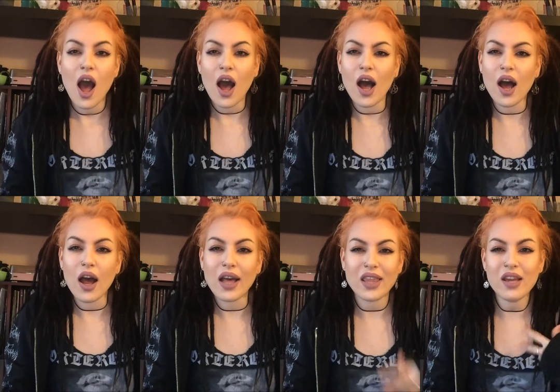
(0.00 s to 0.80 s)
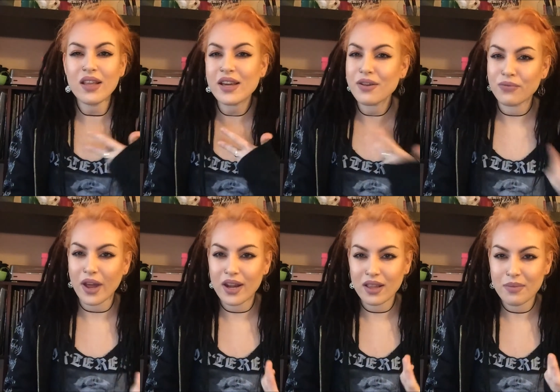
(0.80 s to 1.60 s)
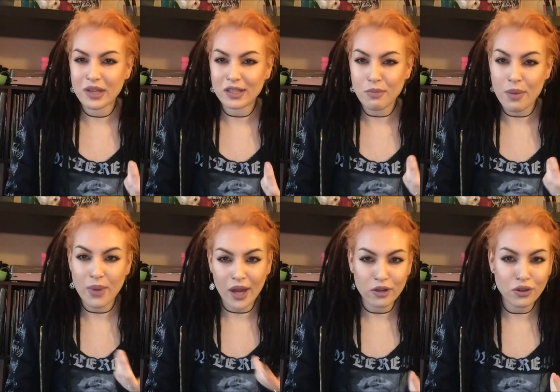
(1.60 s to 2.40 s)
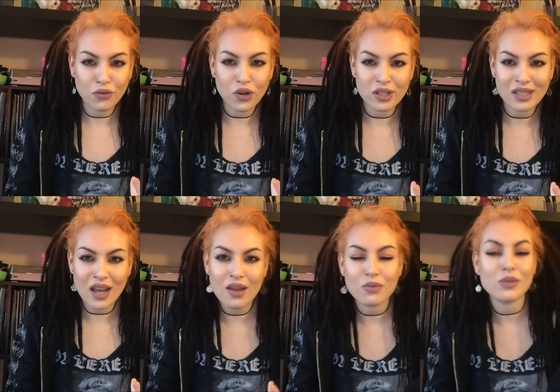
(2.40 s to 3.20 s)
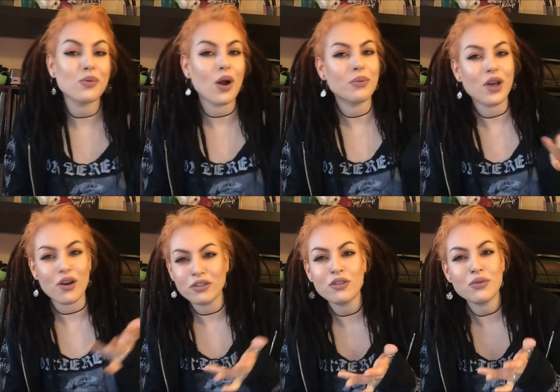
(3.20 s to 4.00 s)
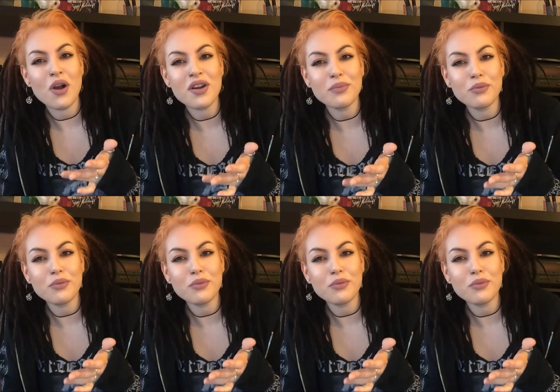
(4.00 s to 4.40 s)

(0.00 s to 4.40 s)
I think like inviting them into my bed on the first date was probably also the wrong